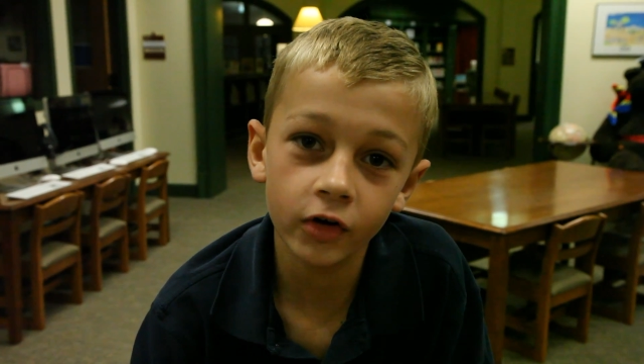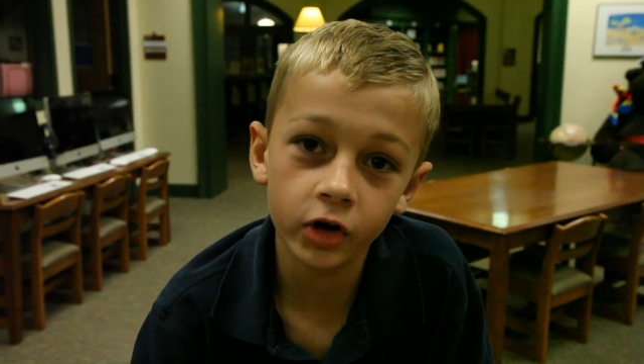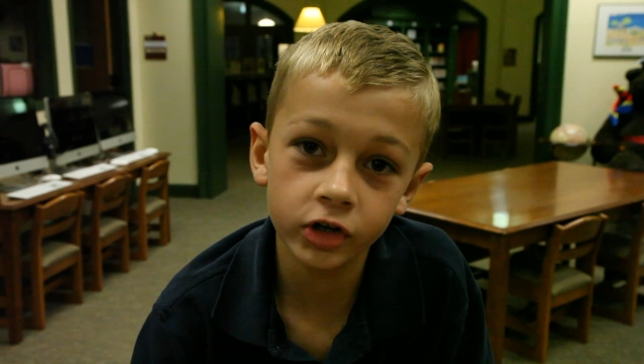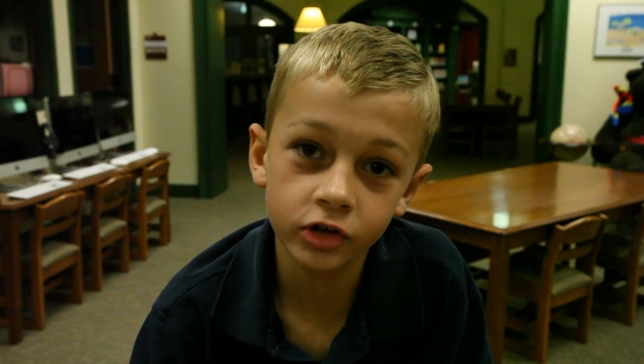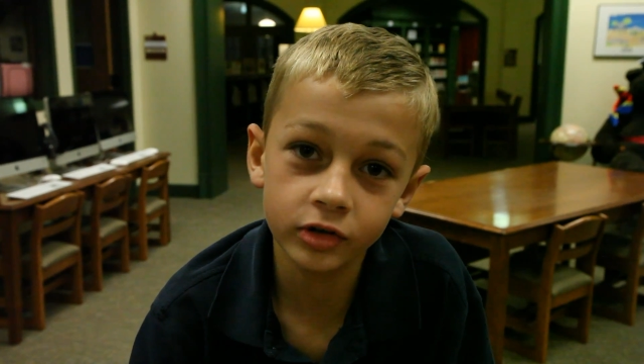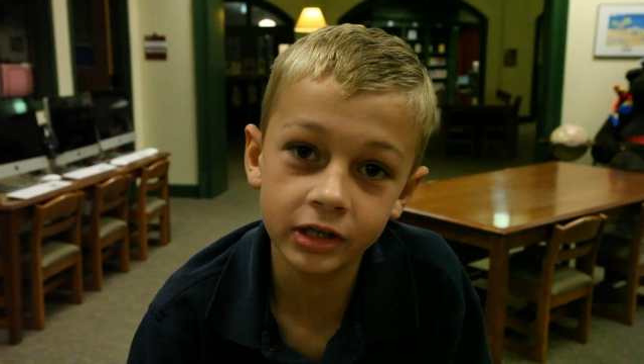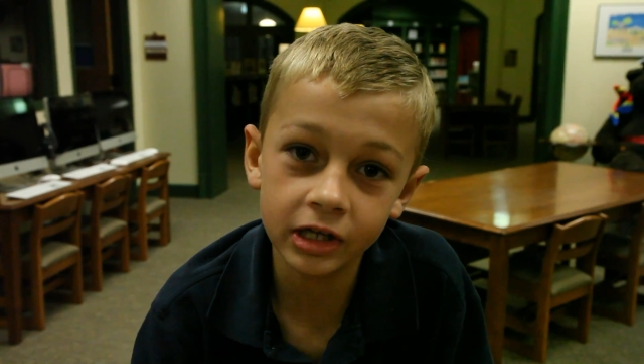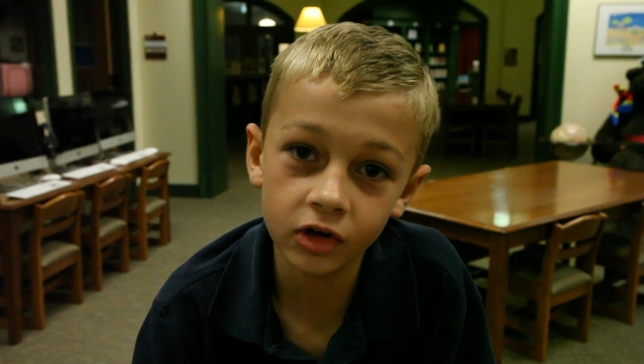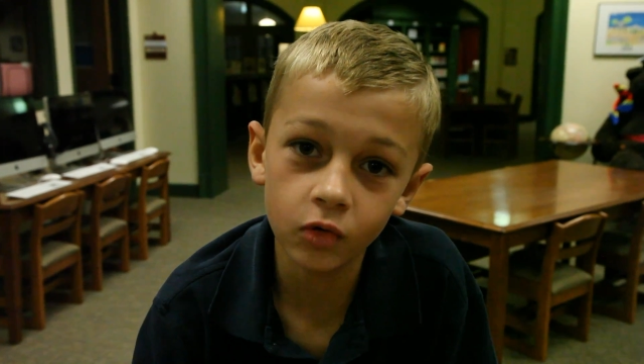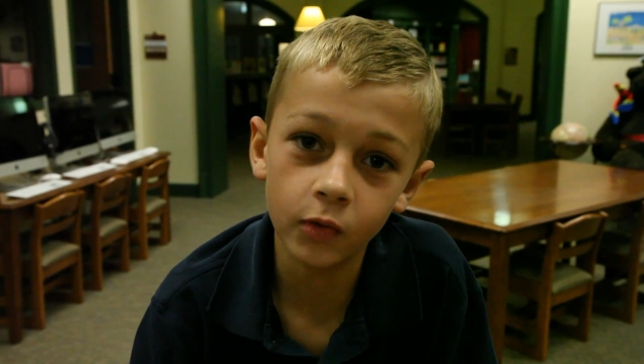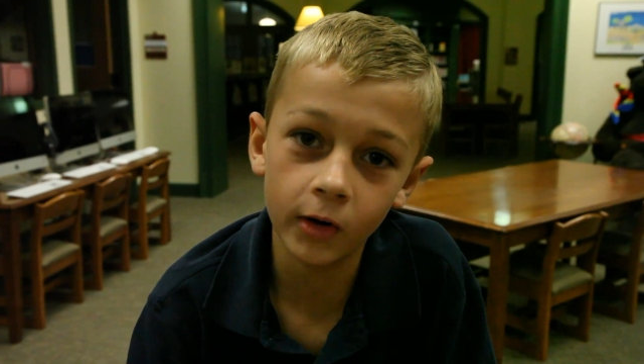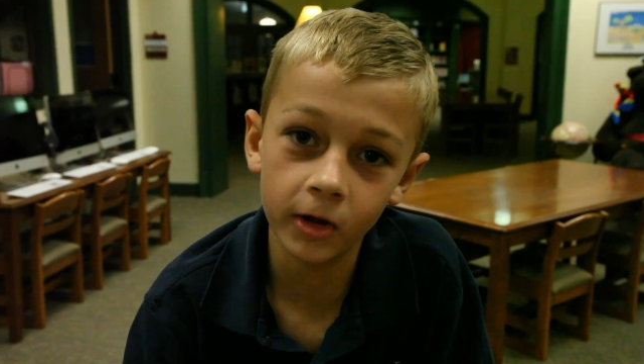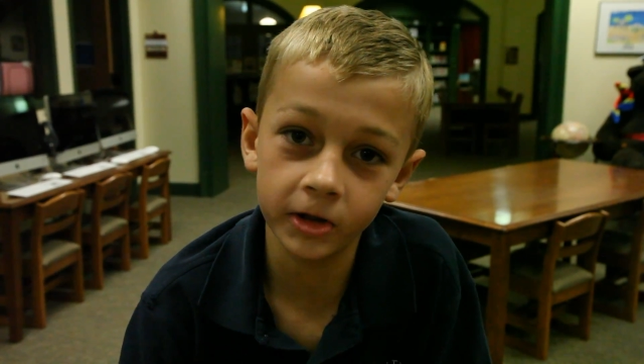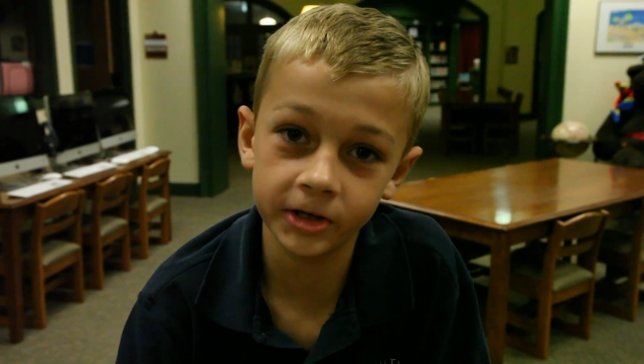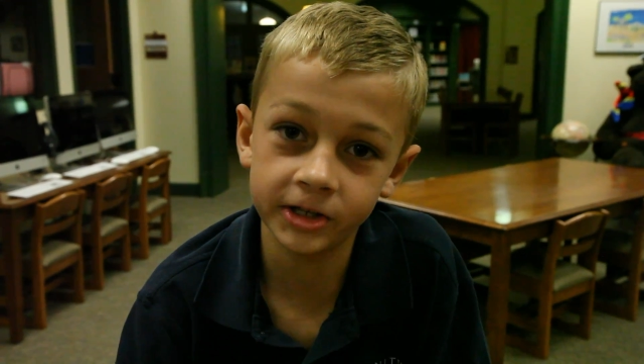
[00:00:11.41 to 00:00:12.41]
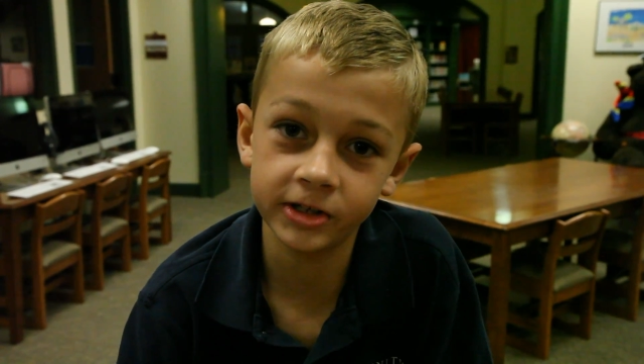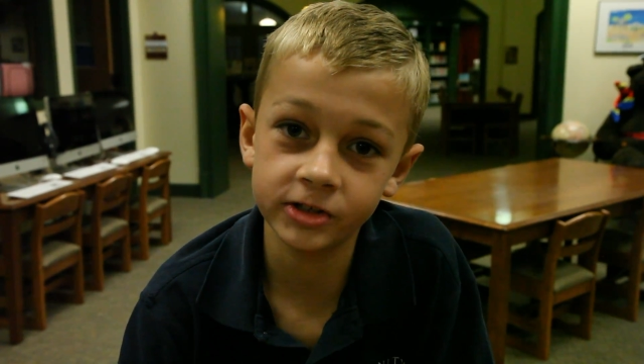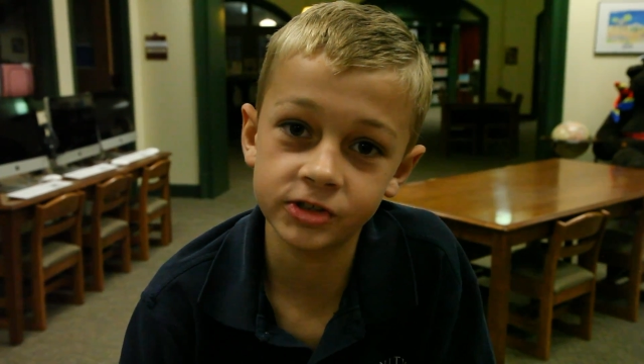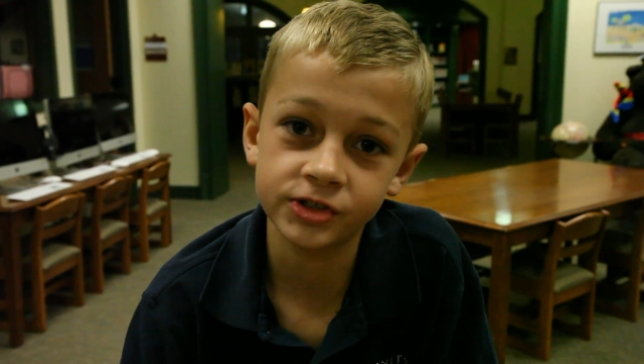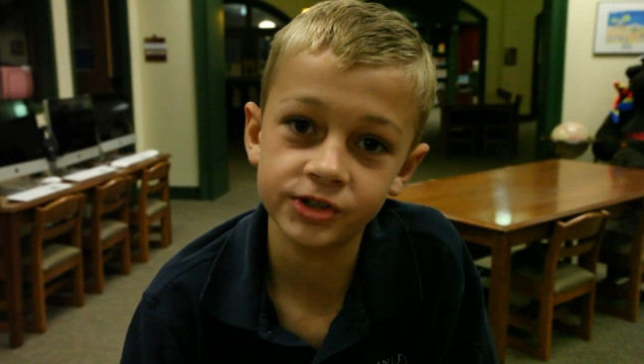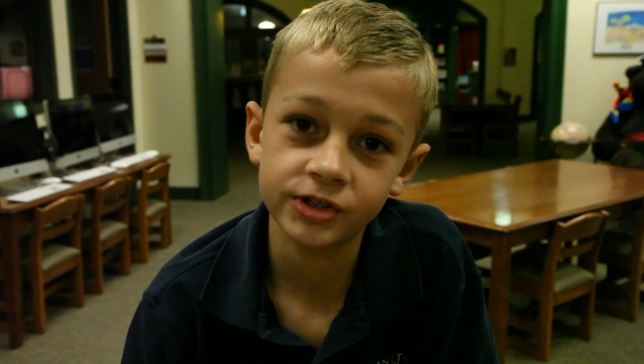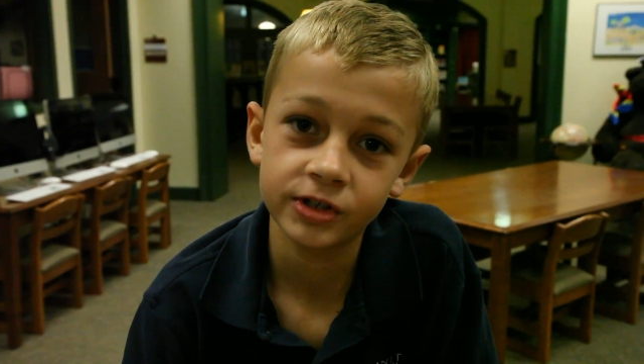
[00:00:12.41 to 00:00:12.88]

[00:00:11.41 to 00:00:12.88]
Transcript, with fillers: of our unique qualities.